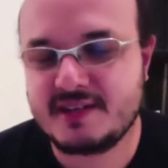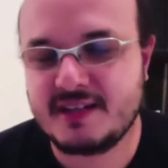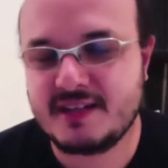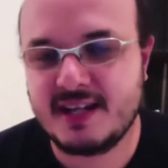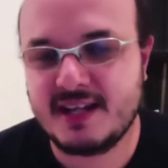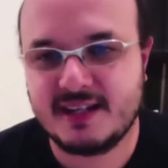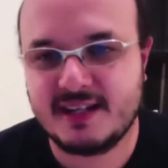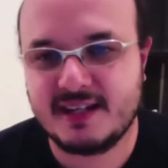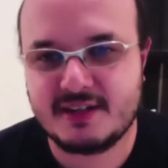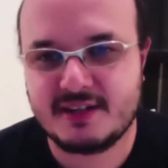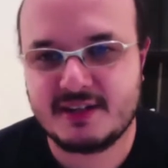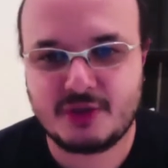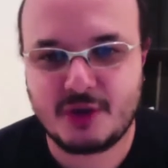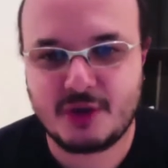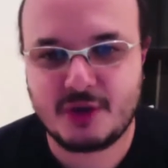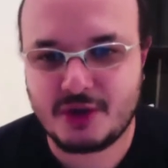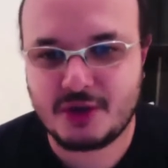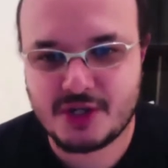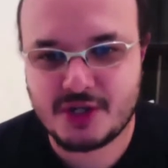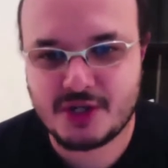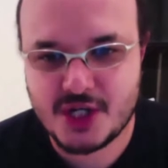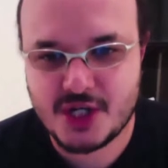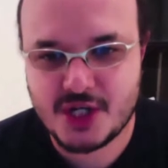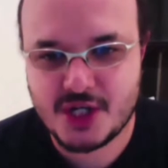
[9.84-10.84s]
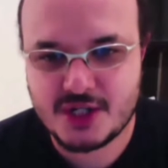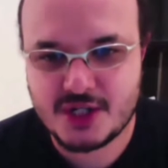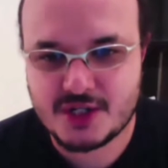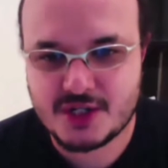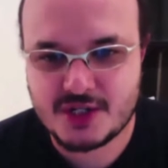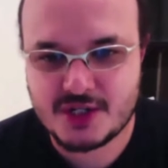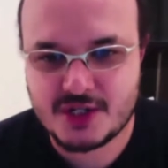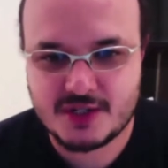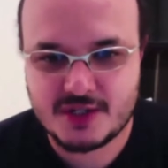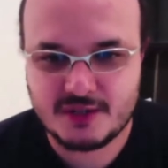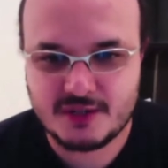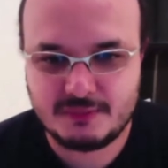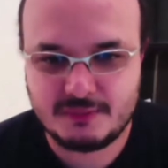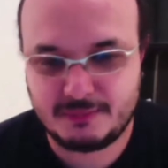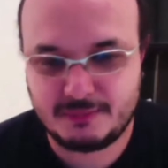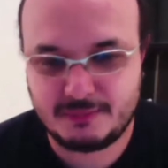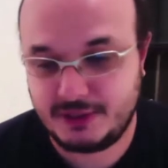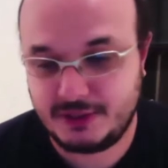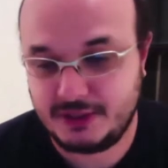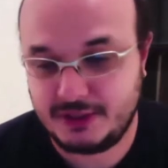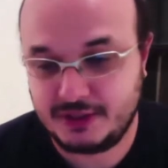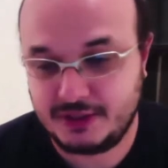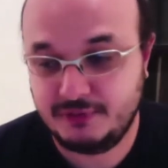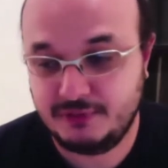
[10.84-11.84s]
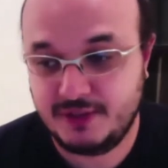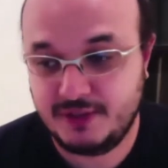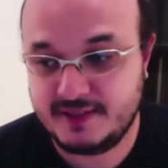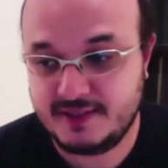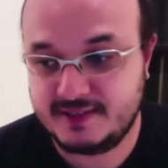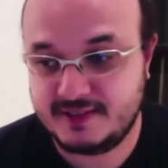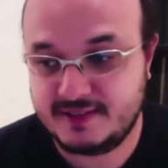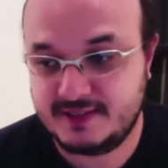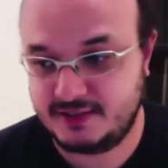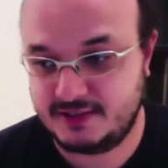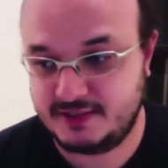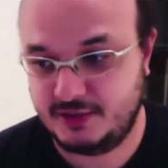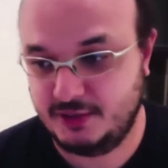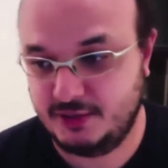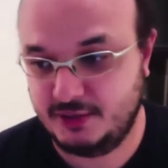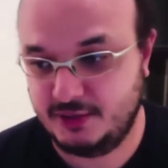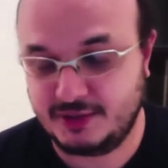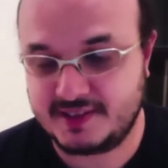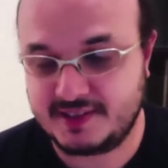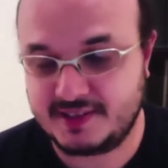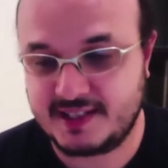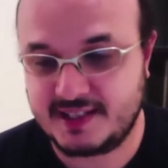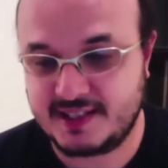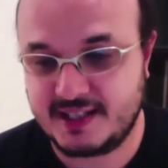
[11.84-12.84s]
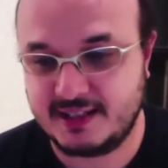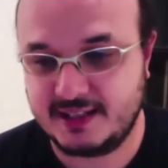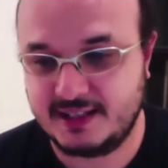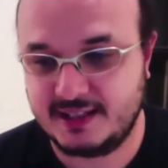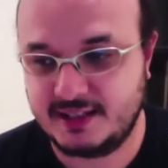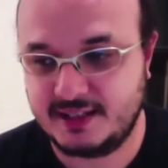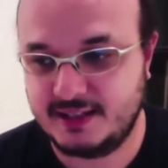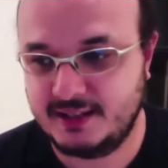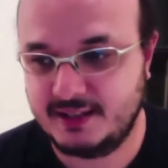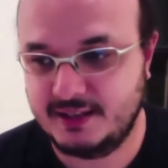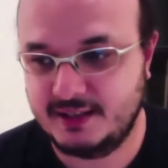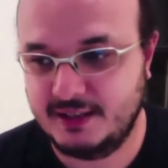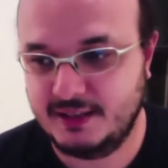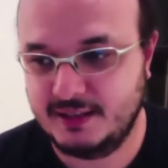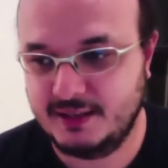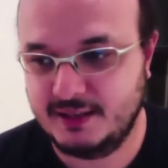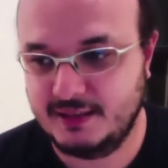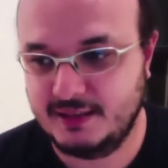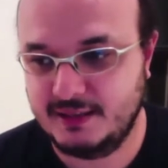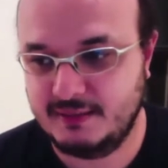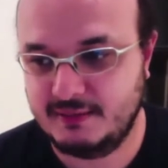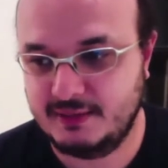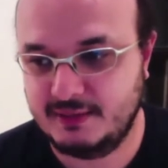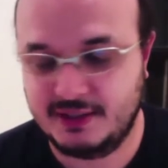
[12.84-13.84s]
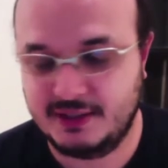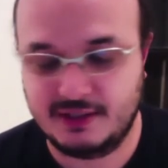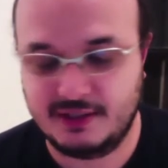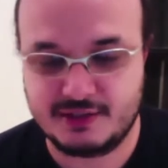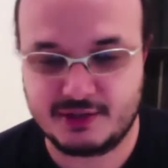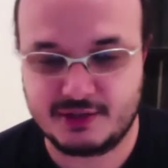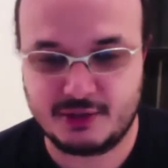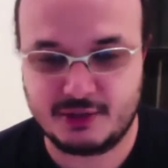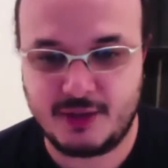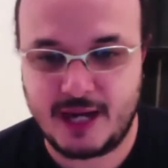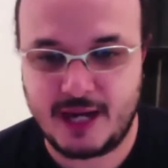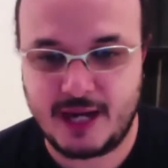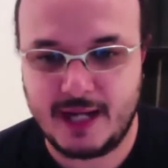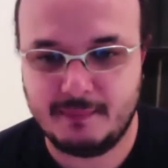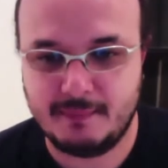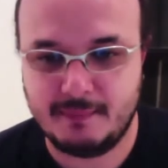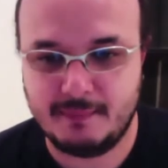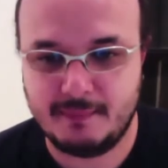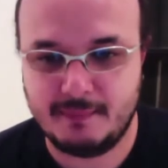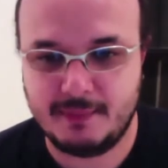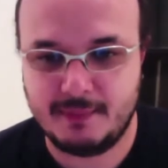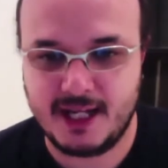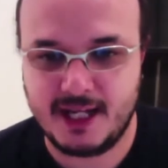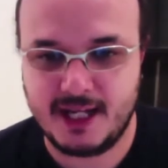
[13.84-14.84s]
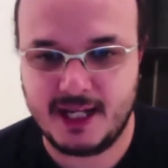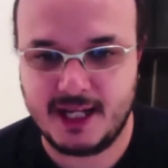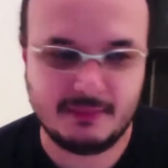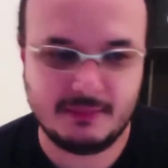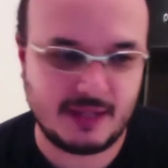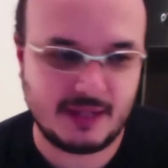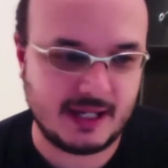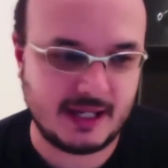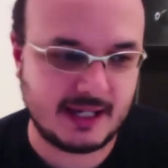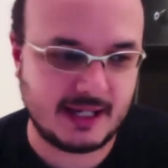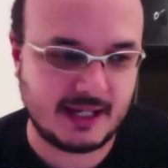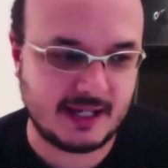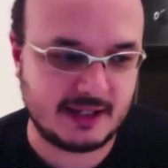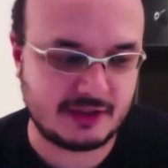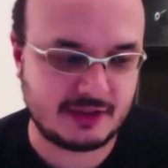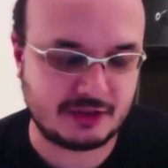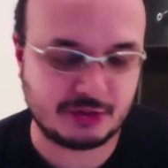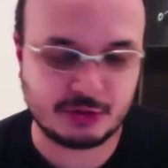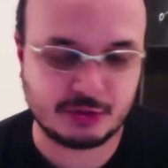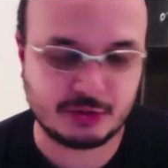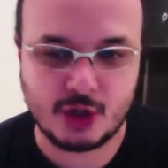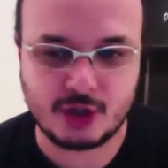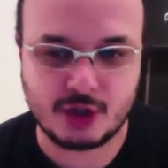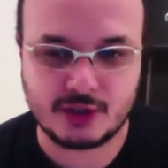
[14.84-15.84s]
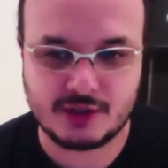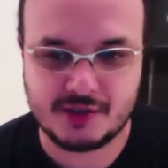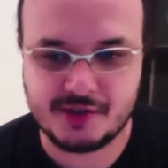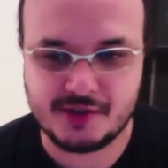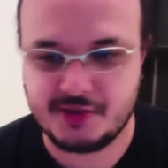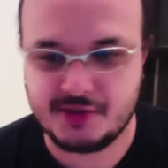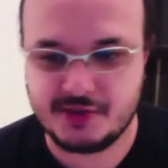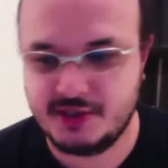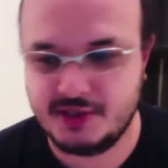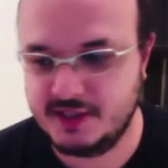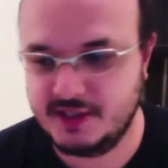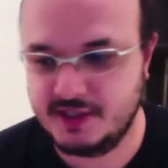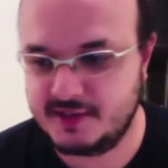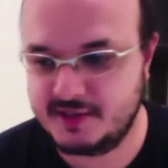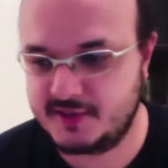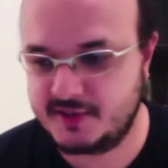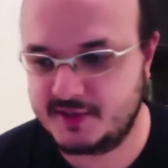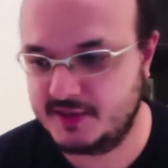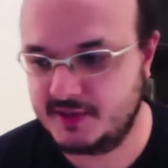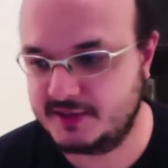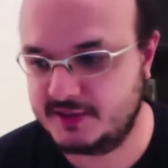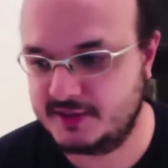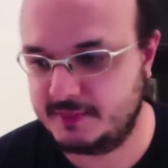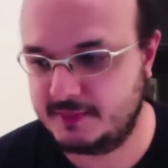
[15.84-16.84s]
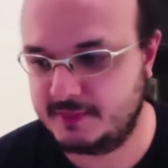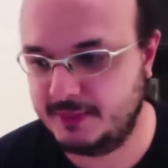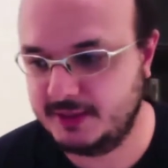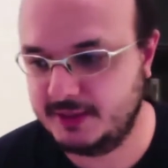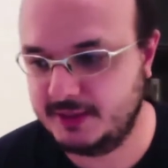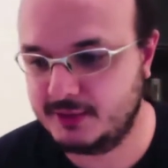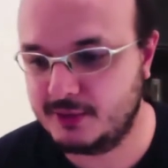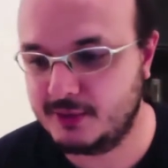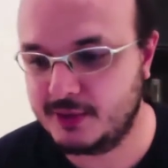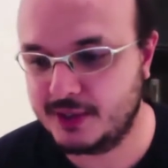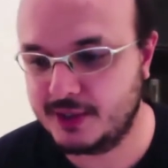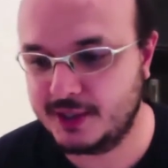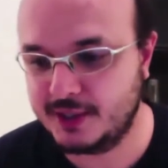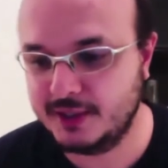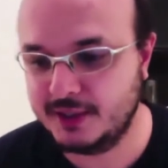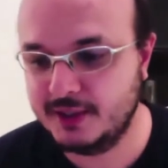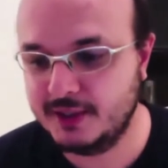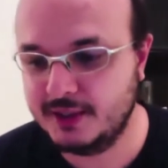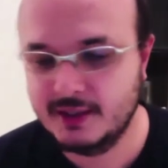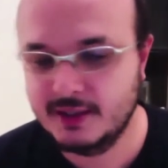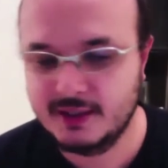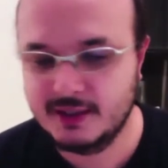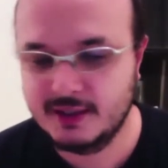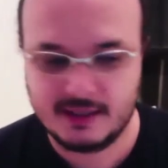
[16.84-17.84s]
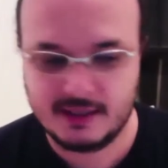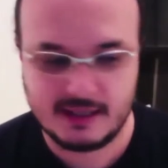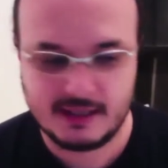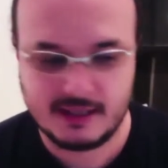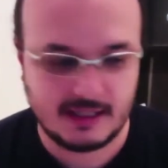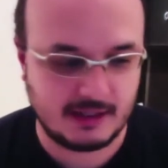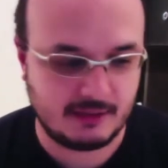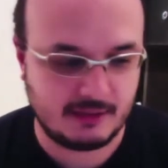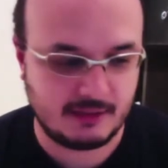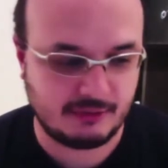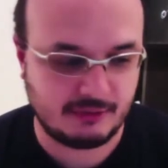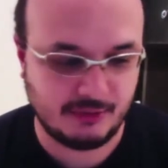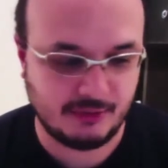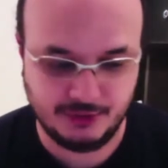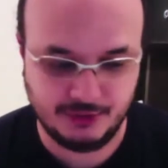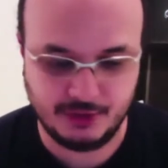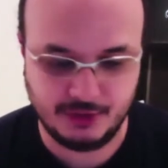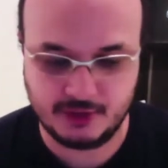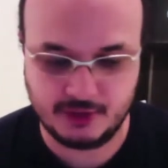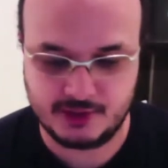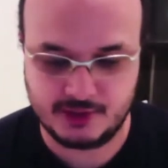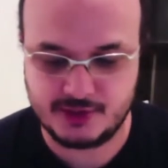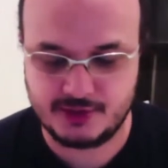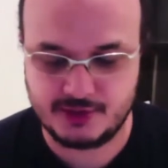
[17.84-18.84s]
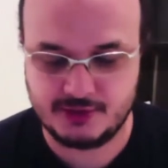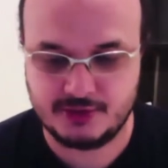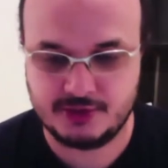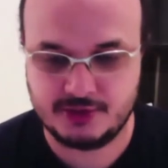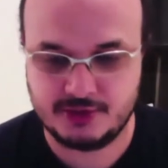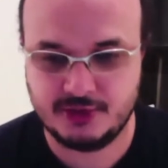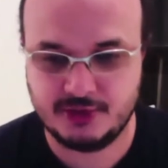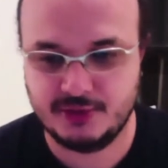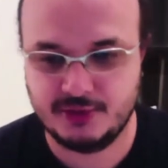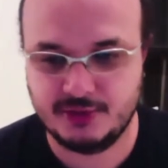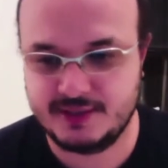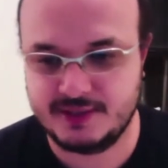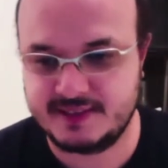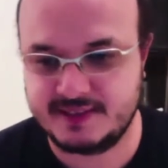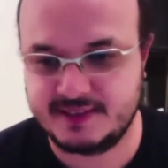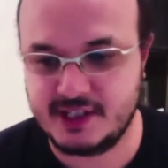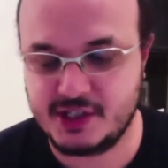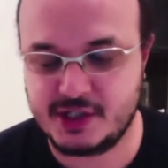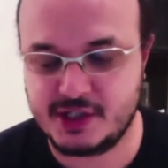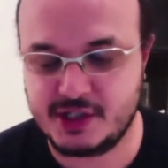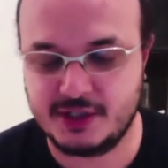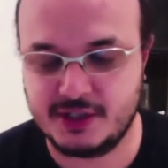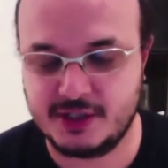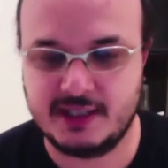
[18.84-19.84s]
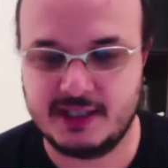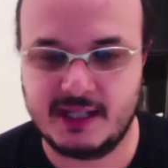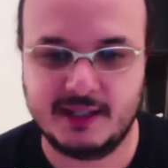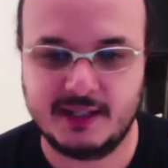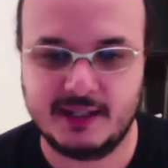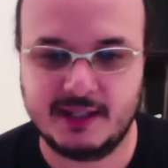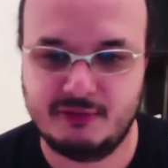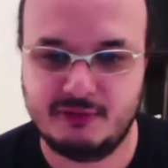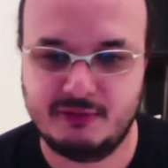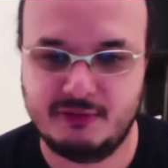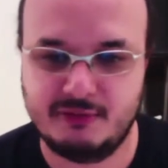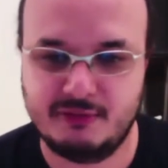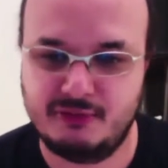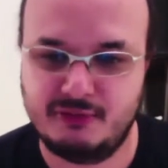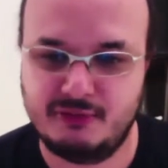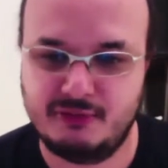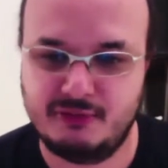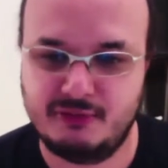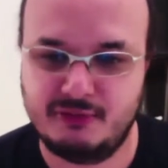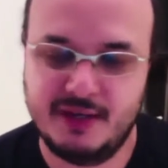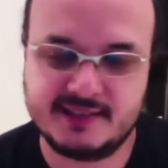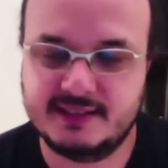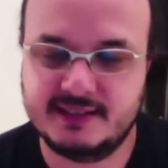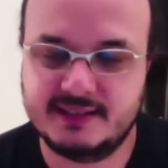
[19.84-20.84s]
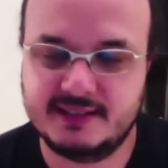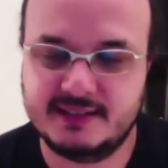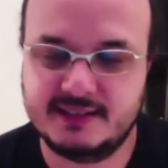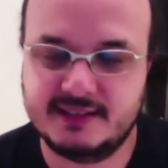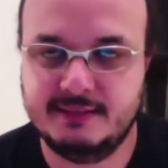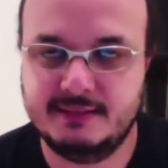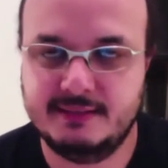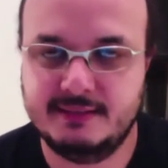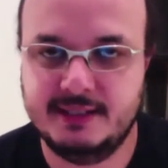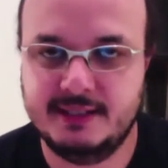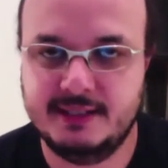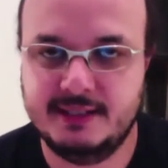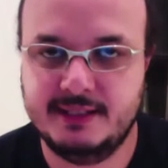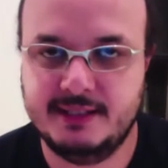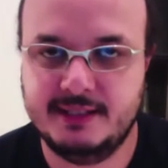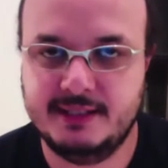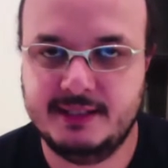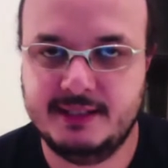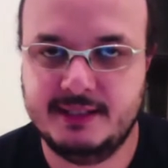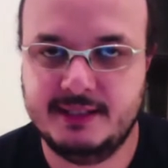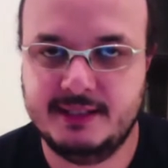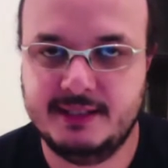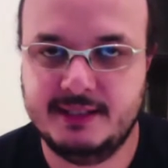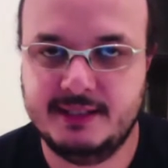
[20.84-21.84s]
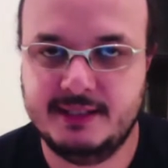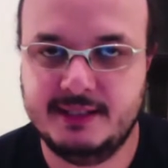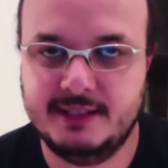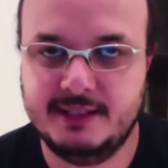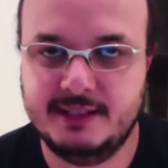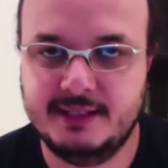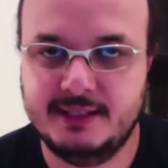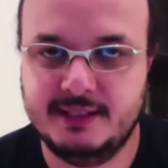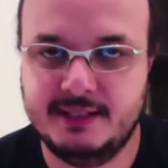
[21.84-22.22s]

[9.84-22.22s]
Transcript: like a stock exchange, but the difference is you're not selling. Uh, there's no IBM against dollars. It's, it's a Bitcoin uh, for dollars. So essentially, like think it like a um,